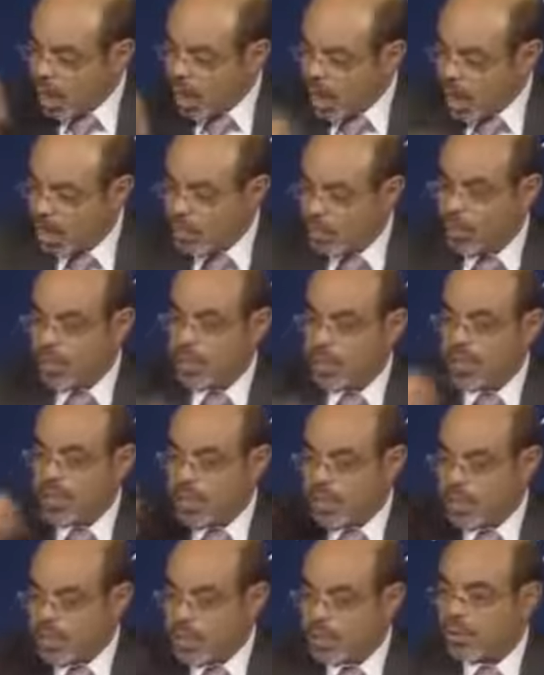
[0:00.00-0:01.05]
our
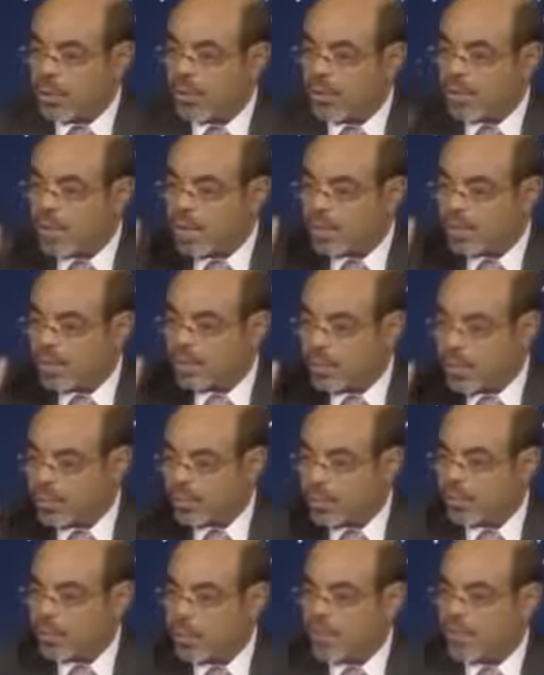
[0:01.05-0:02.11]
policy is not designed to
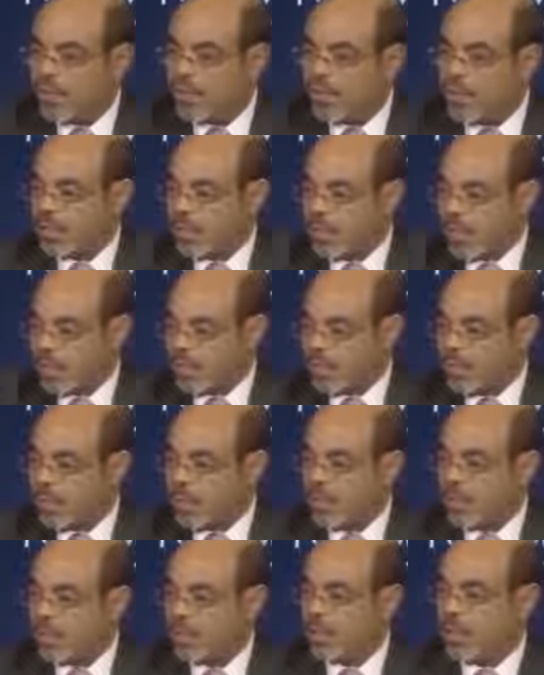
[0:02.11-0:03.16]
keep the private sector at
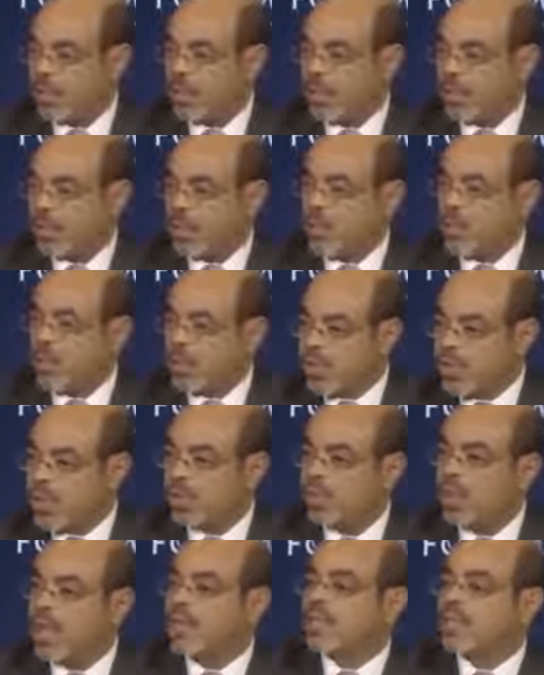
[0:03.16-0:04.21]
bay. We
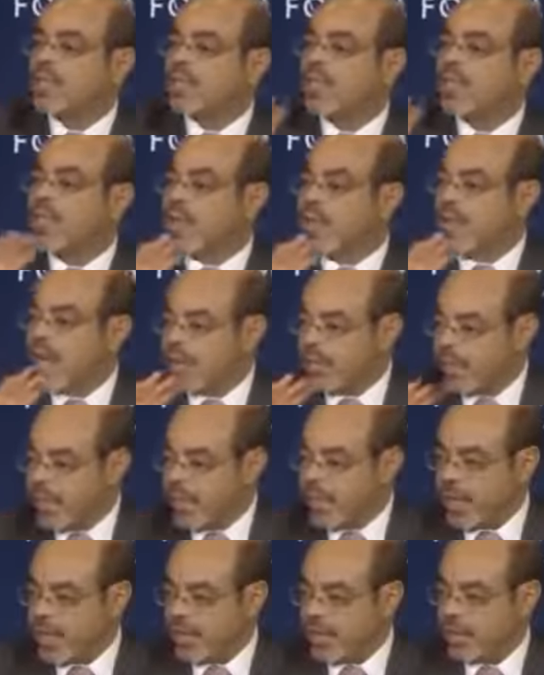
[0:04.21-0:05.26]
know that's a
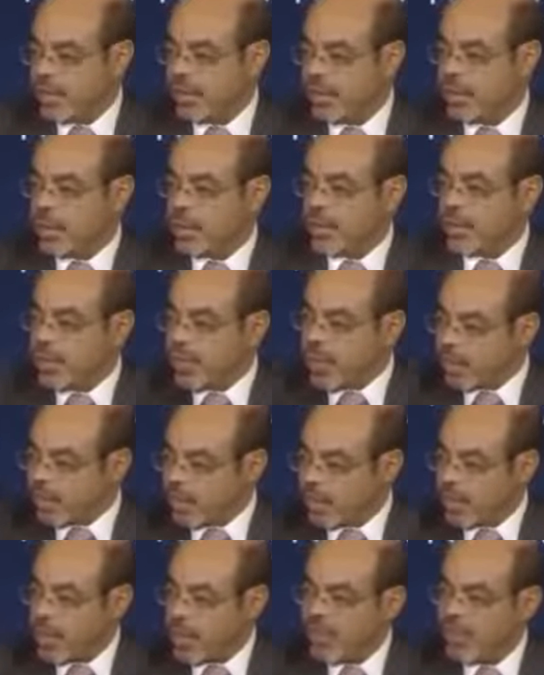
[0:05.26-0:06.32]
dead end.
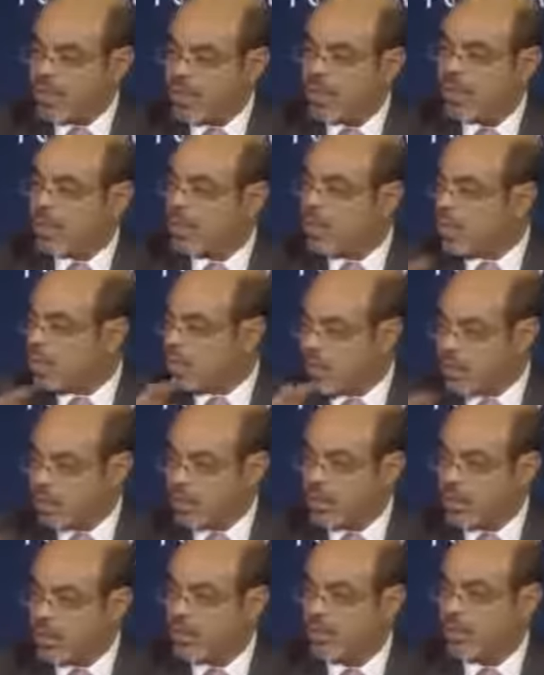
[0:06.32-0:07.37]
Without the private sector, there
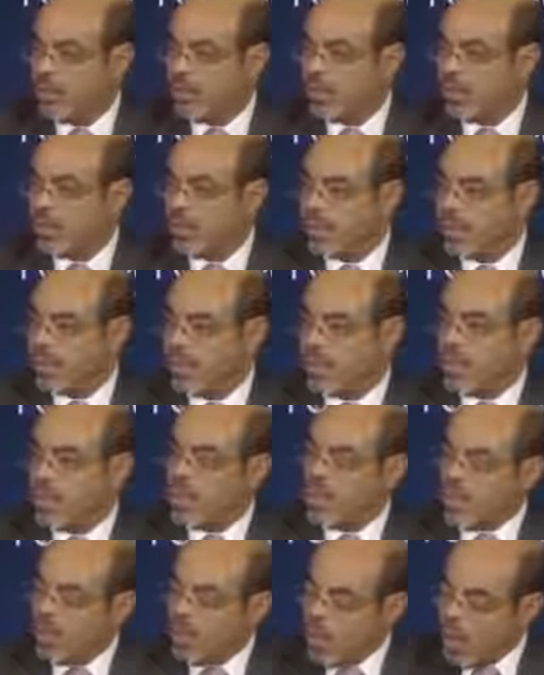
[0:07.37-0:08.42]
is no development.
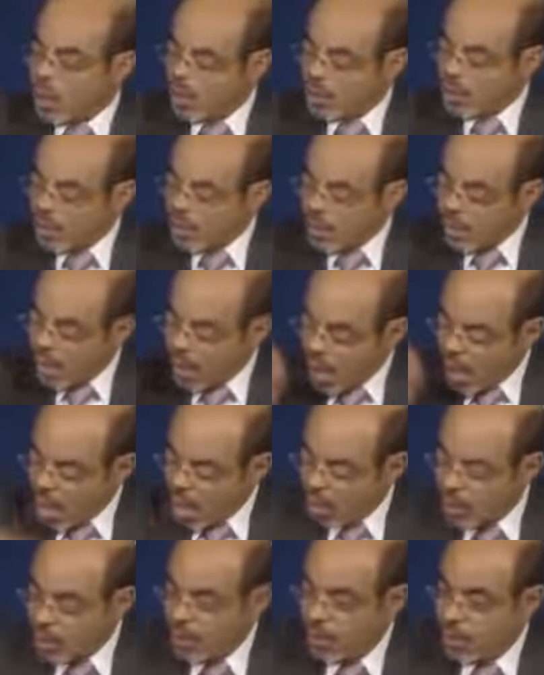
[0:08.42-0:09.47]
What
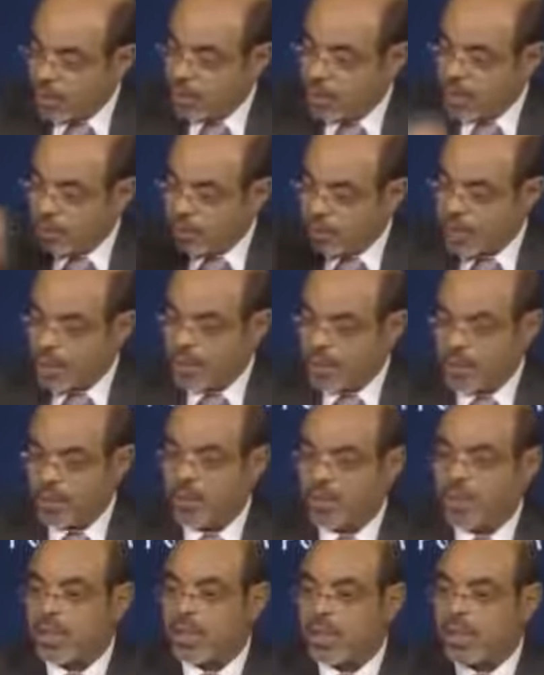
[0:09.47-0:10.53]
our policy is based
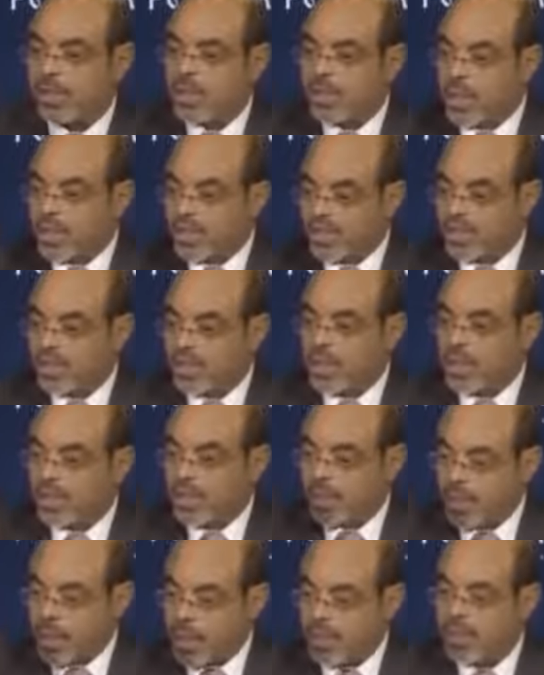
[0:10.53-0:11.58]
on is make sure
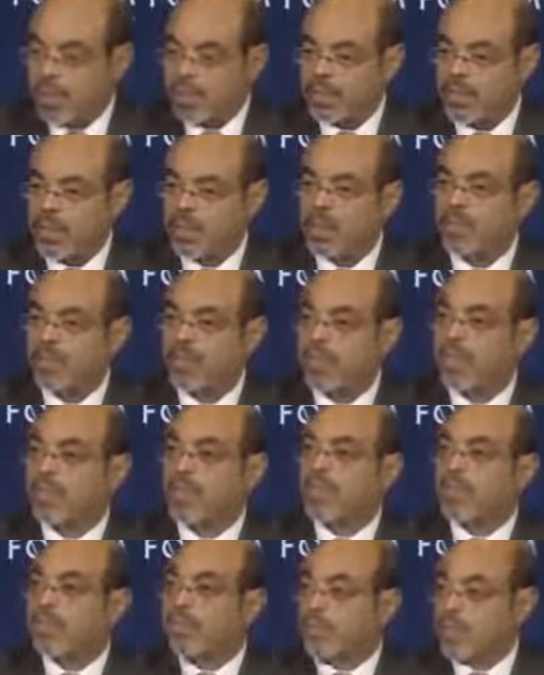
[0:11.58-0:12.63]
that the public sector
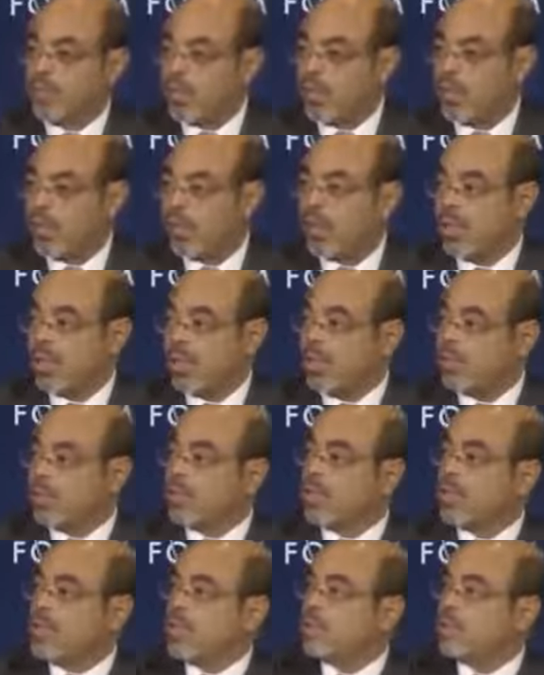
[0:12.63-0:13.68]
plays its role
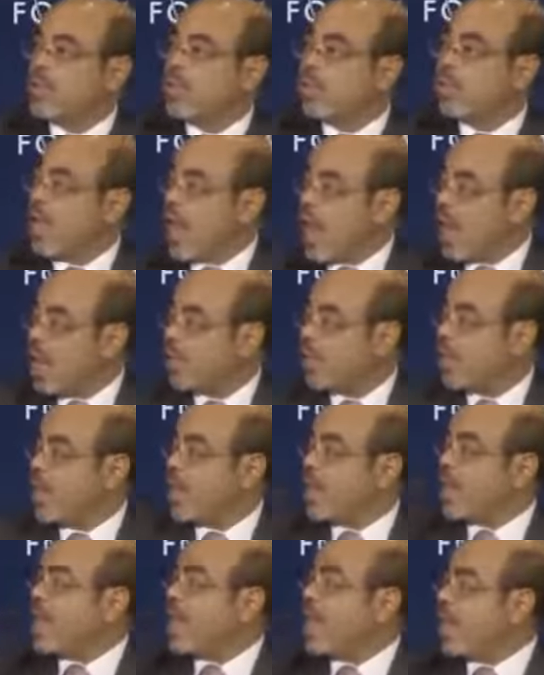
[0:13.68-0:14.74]
so that we will have
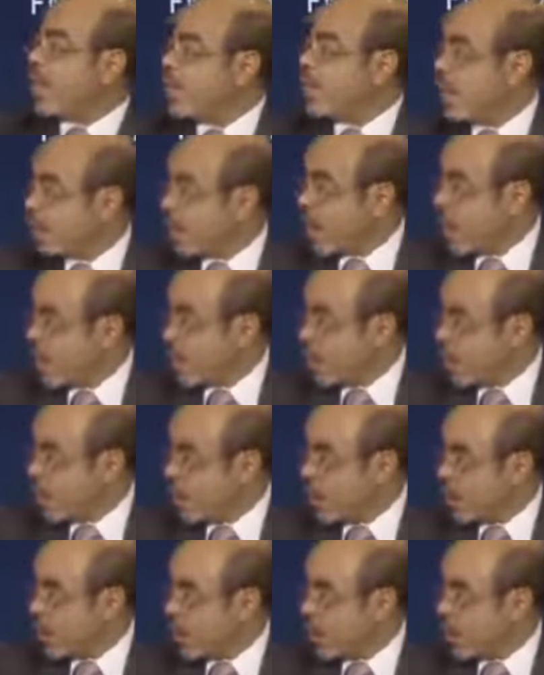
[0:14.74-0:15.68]
Asia-type